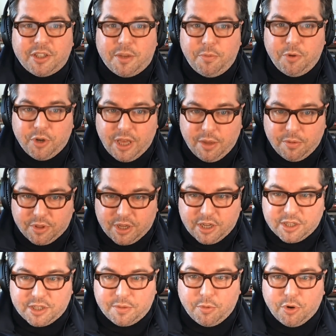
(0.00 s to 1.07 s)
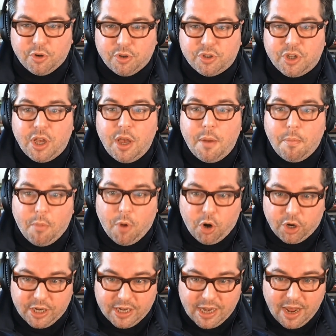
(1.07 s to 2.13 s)
communicate with customers,
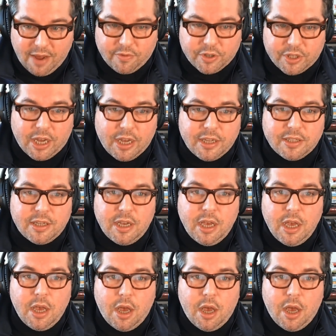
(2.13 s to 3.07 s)
market and advertise,